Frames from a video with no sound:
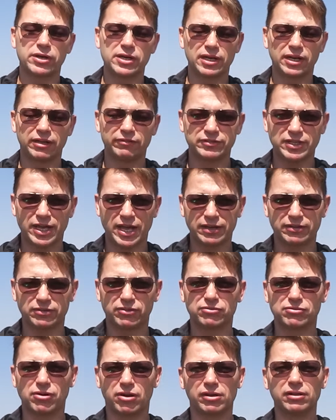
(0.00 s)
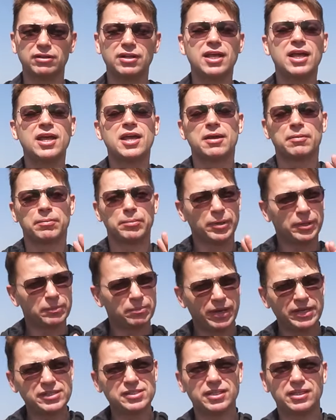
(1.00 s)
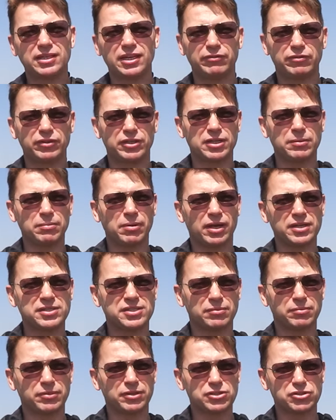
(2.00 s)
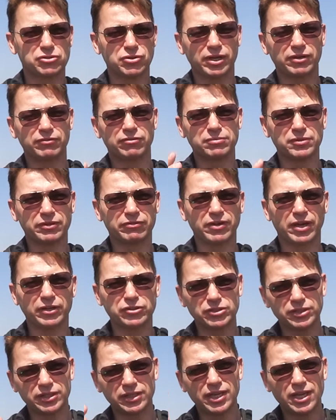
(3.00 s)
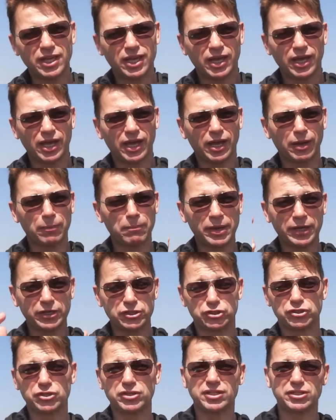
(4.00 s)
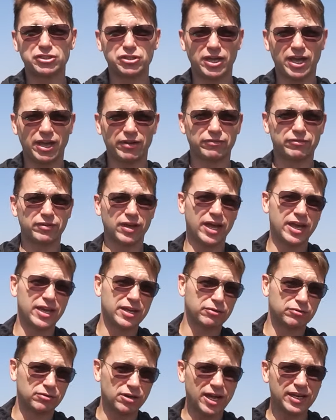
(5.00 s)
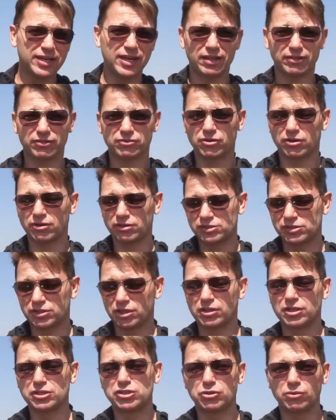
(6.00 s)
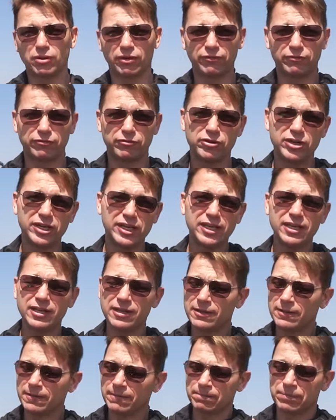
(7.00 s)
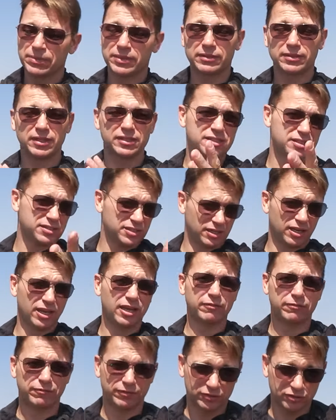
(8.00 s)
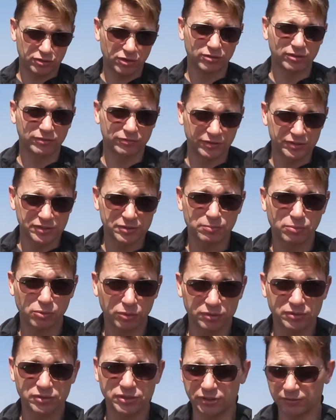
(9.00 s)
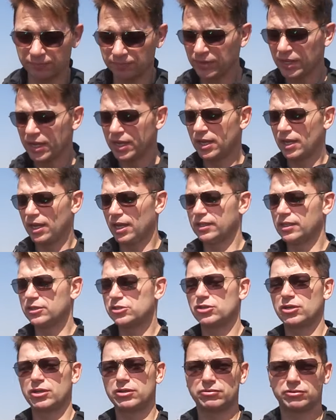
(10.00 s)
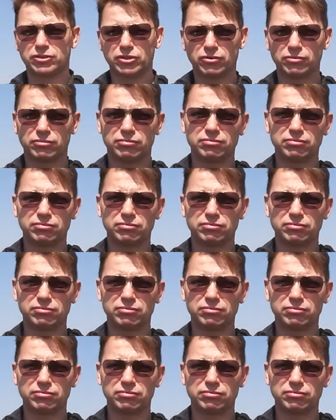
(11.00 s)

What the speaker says: left-hand throttle, but basically if you're going to buy something straight from the factory, make sure that you have a right-hand throttle so that you are free. This is if photography is important to you. and that your